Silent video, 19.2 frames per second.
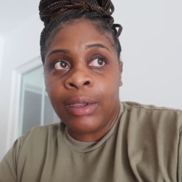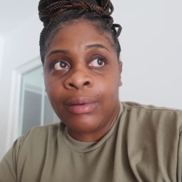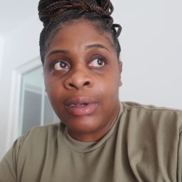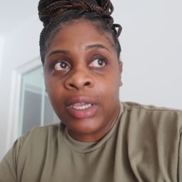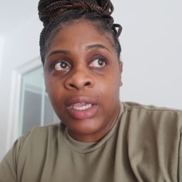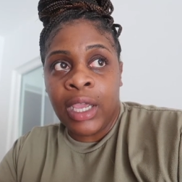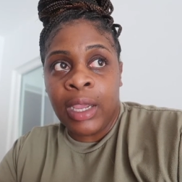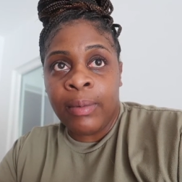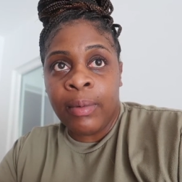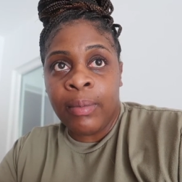up the
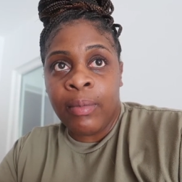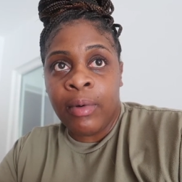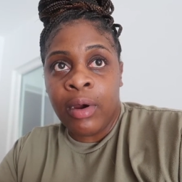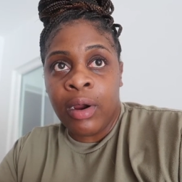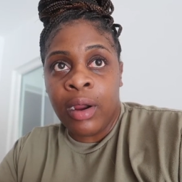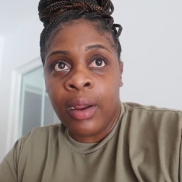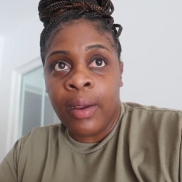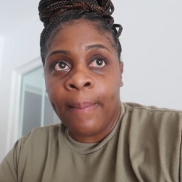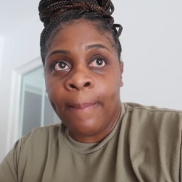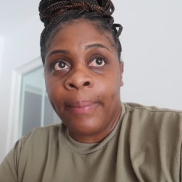camera
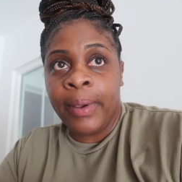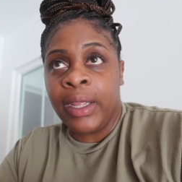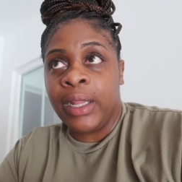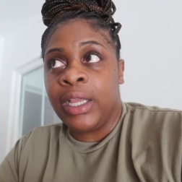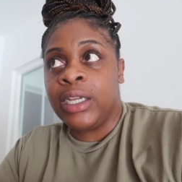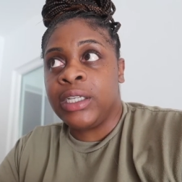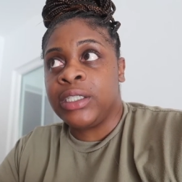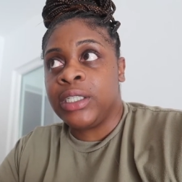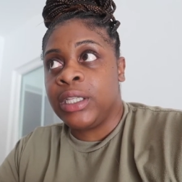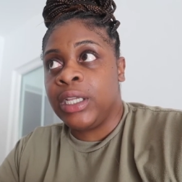more, but
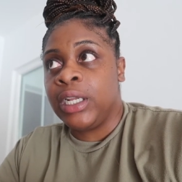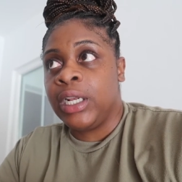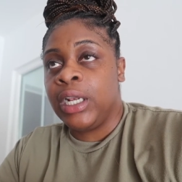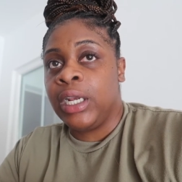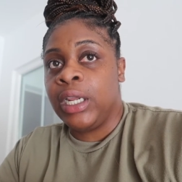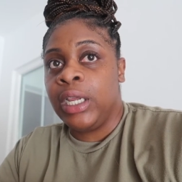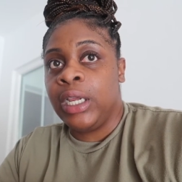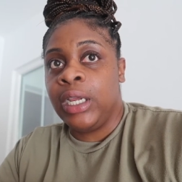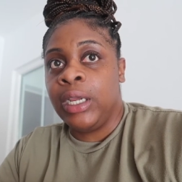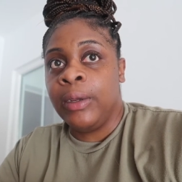there's
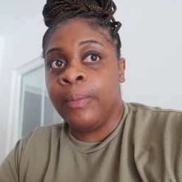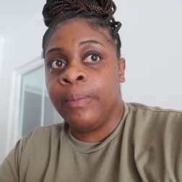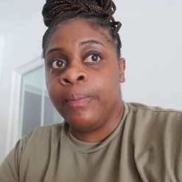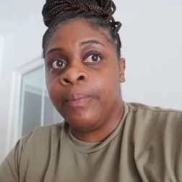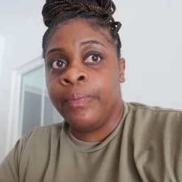literally,